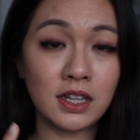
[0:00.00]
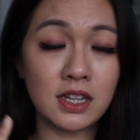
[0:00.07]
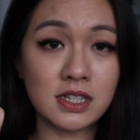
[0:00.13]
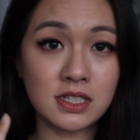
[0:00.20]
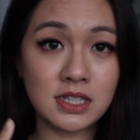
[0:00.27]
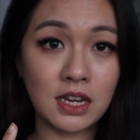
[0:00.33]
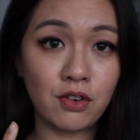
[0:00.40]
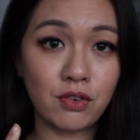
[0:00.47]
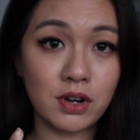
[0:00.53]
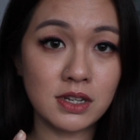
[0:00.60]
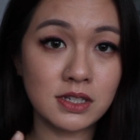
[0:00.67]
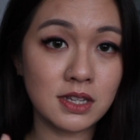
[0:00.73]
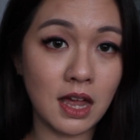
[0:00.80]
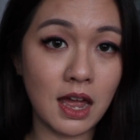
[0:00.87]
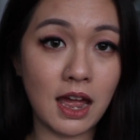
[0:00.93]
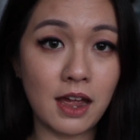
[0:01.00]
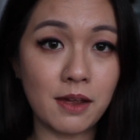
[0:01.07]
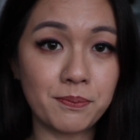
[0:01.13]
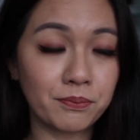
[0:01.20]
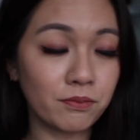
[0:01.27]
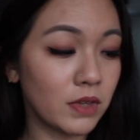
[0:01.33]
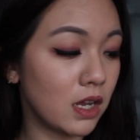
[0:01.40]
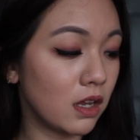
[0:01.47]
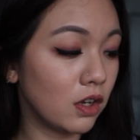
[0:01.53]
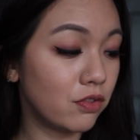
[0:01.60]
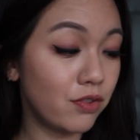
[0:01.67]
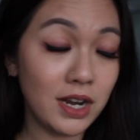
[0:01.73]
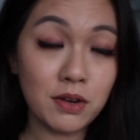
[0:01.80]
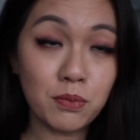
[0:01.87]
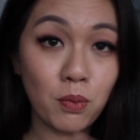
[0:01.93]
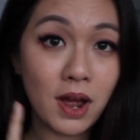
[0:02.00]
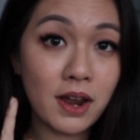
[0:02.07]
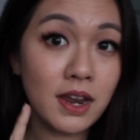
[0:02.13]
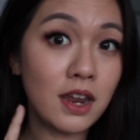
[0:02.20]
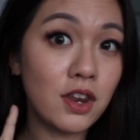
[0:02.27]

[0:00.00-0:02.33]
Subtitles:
the Secriss green one,